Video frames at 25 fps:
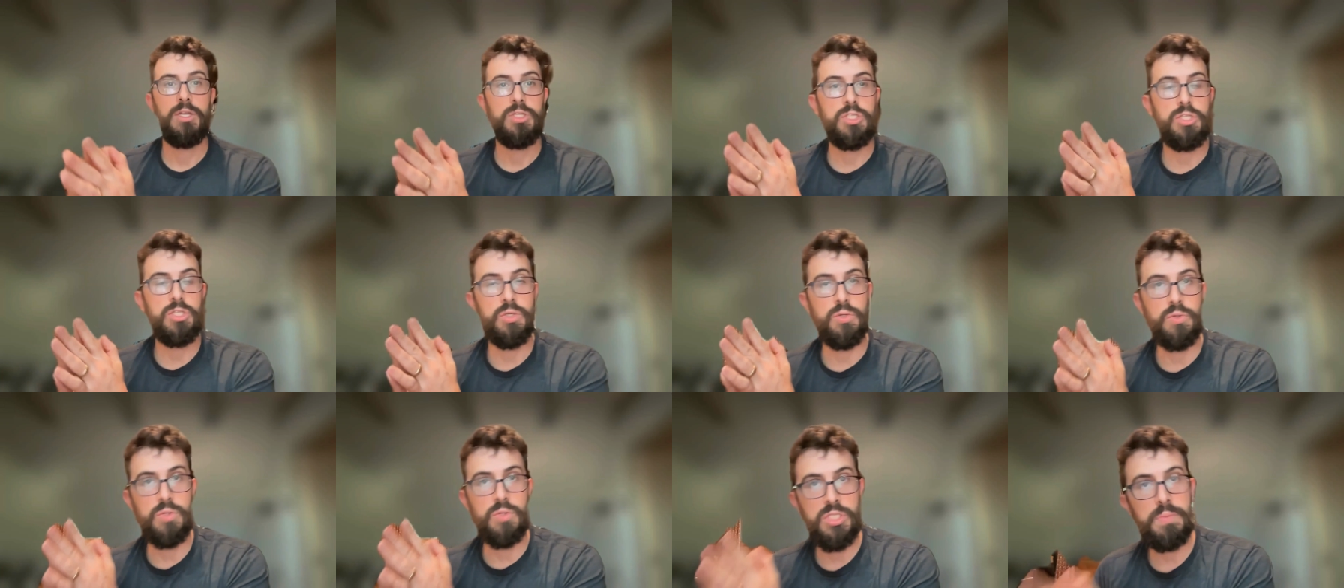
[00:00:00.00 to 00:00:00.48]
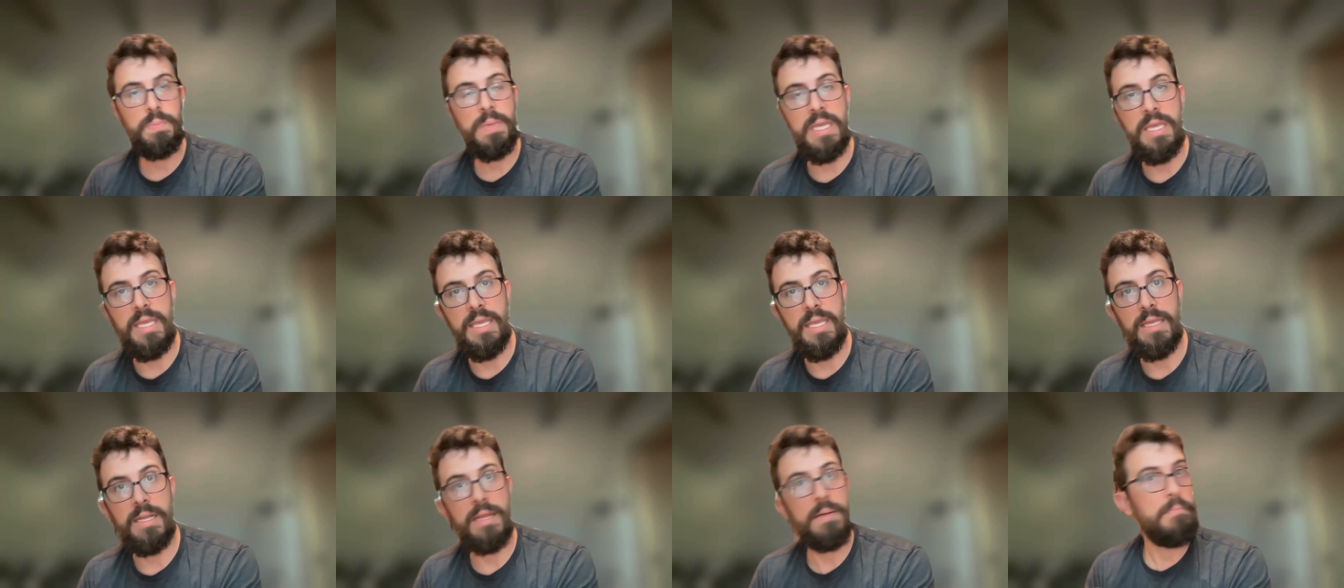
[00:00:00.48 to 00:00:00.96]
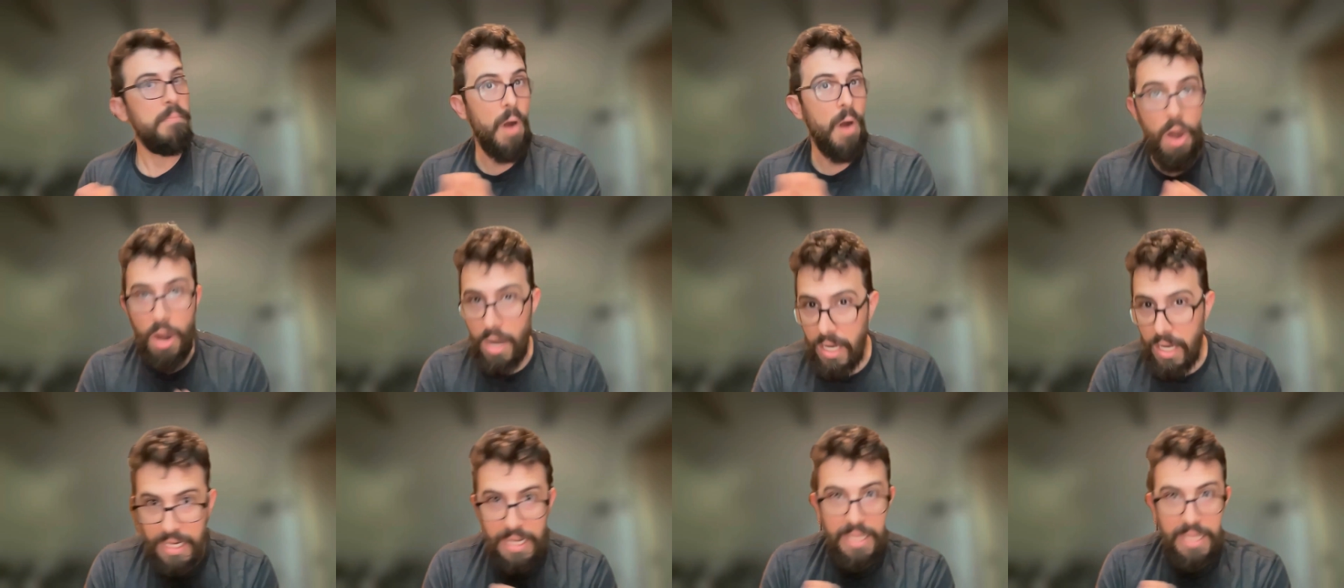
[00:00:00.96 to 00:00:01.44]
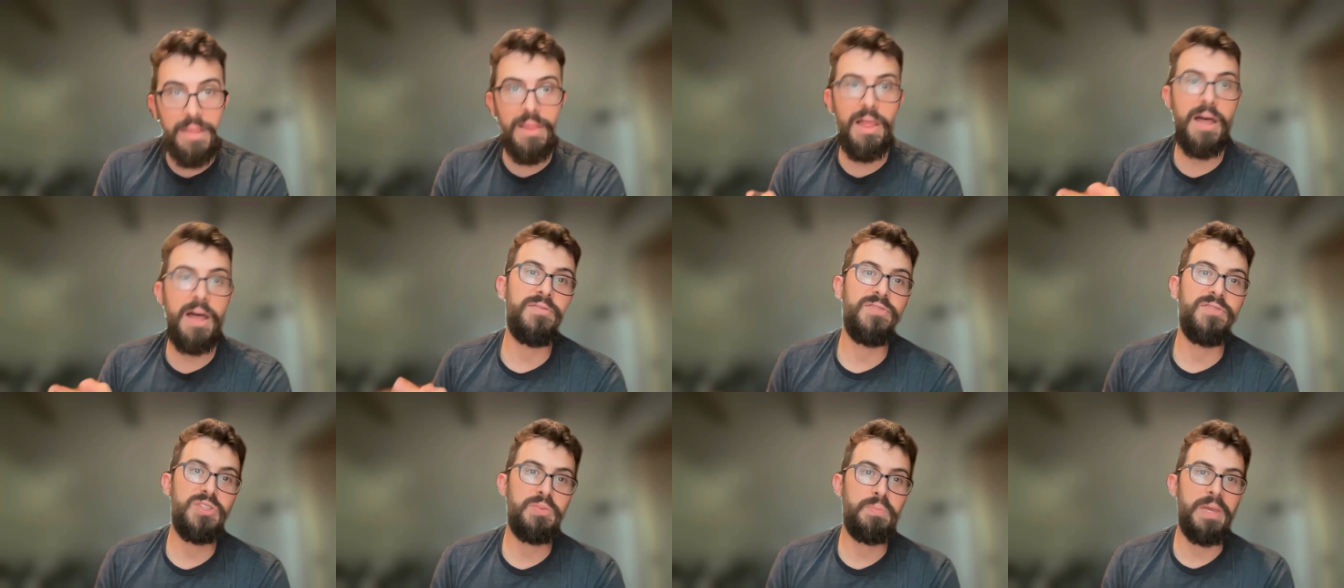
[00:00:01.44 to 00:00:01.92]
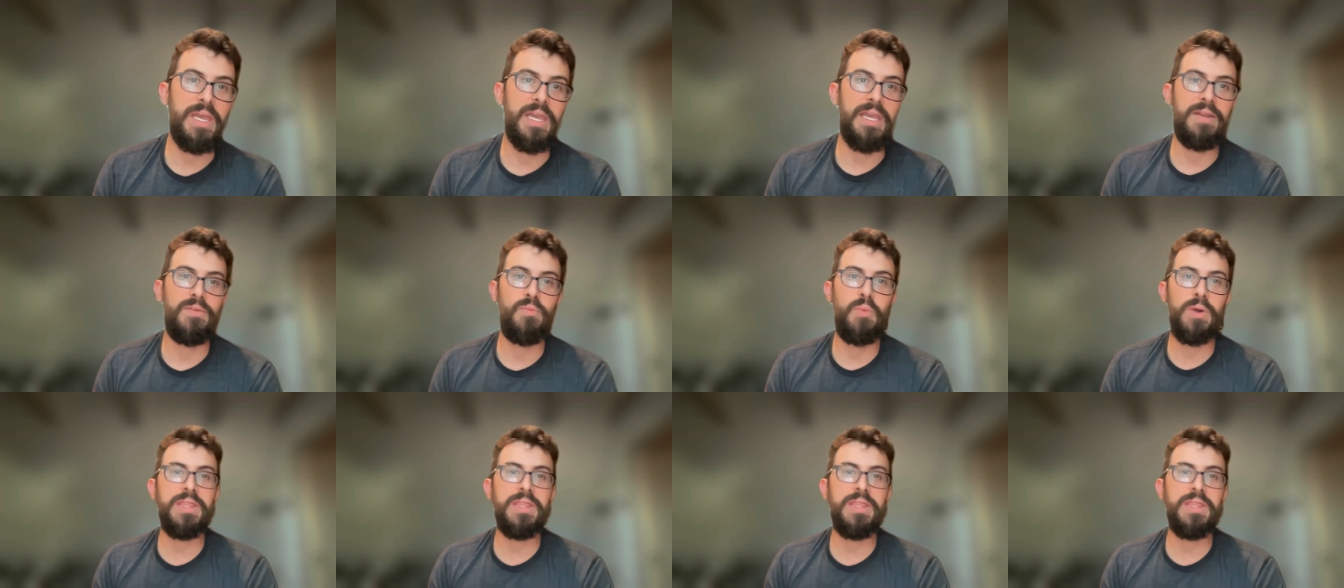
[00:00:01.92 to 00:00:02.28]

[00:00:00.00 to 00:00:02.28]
to speed. Marketing loves speed.